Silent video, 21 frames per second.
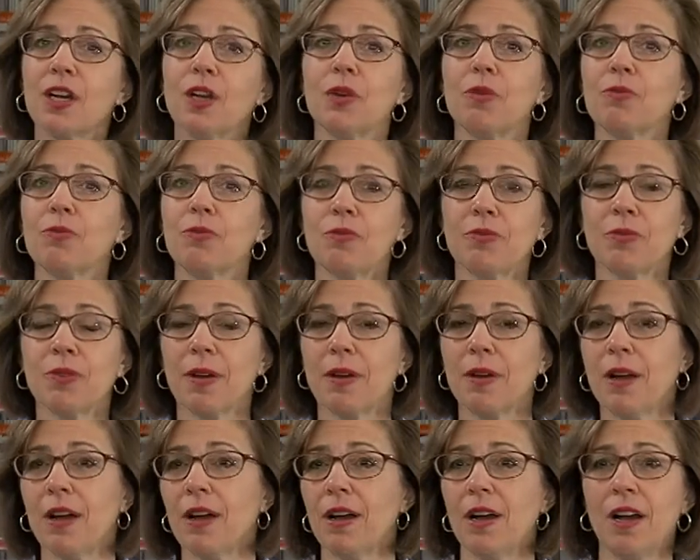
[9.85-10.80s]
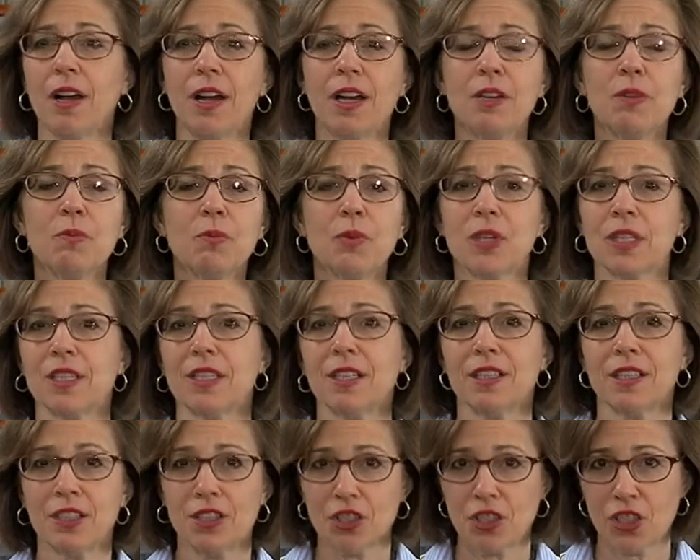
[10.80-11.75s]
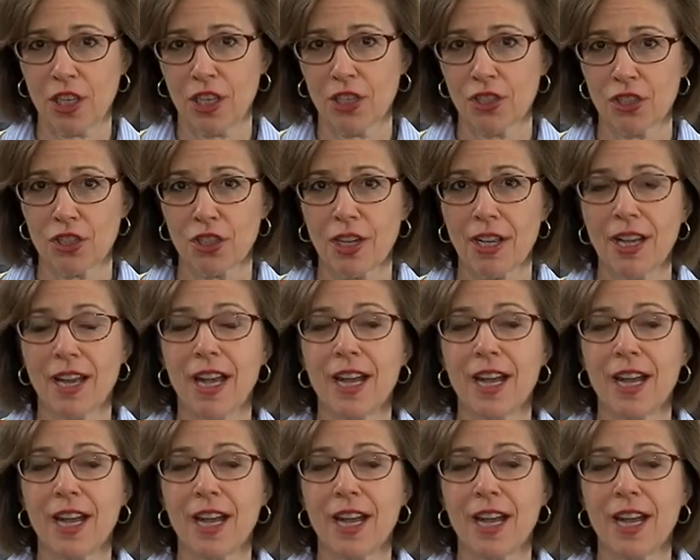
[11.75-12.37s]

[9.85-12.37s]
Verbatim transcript: of uh, unprecedented change.